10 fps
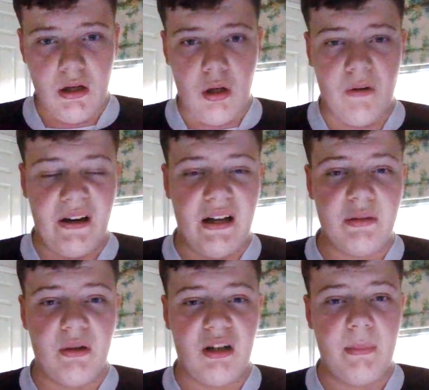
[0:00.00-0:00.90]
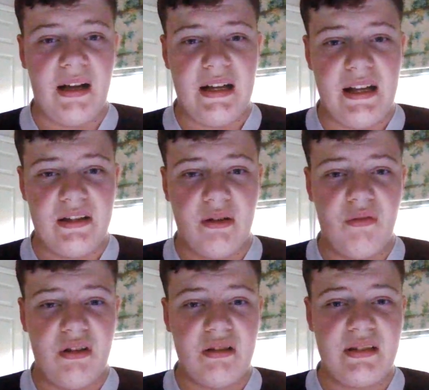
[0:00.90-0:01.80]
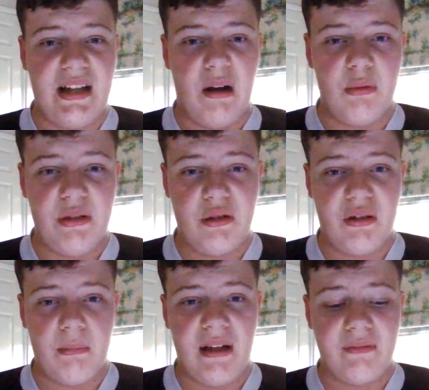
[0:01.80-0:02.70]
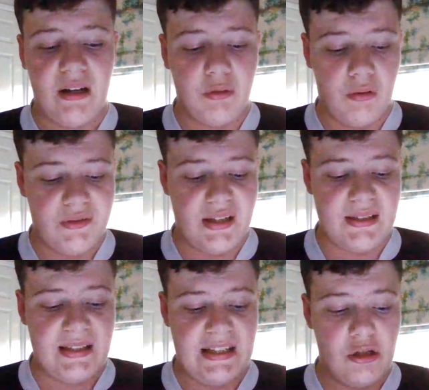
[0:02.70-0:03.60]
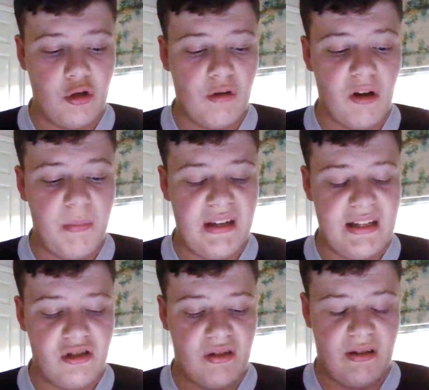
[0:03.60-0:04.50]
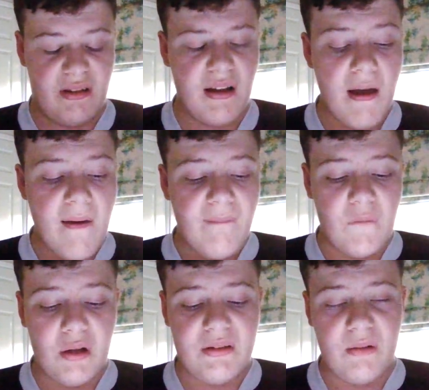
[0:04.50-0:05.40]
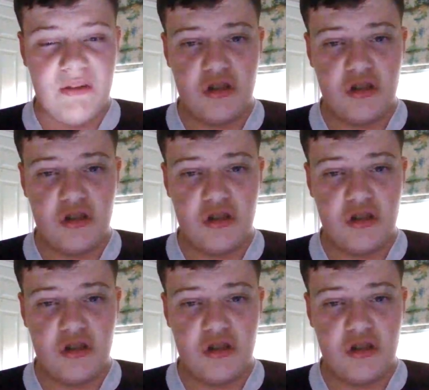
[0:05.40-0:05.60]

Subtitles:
Alright guys, welcome back here to a video. Today I'm going to be doing my round of 16 Euro predictions. First off is